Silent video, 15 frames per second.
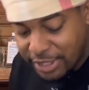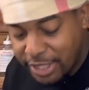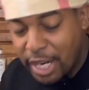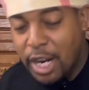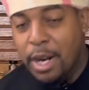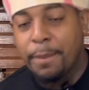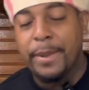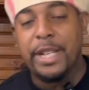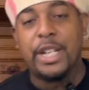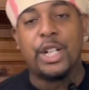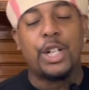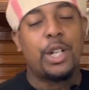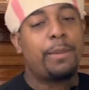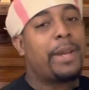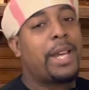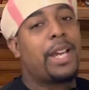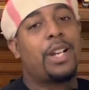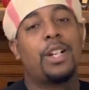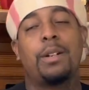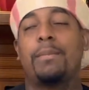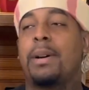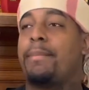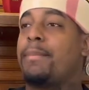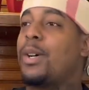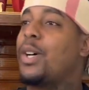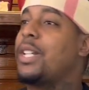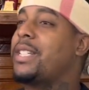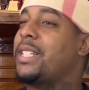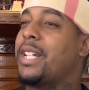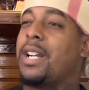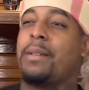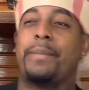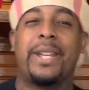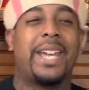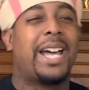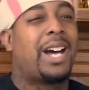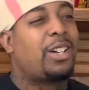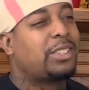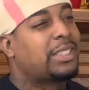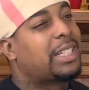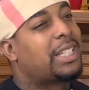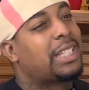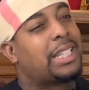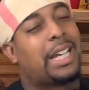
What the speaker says: Jeremy. You hear me? I heard my boy Jeremy at House of